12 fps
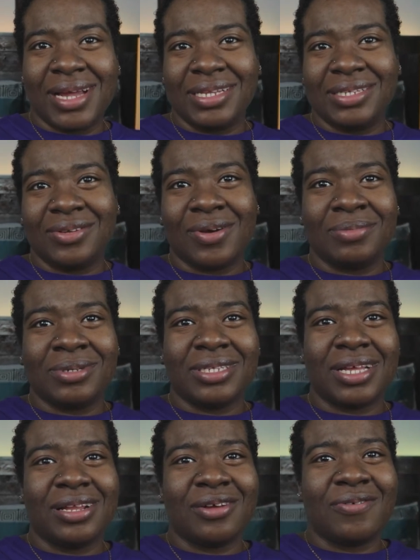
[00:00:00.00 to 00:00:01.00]
bad. So I'm
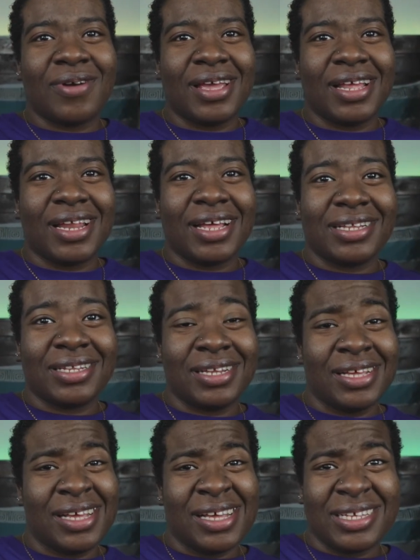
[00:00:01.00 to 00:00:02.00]
just gonna go ahead and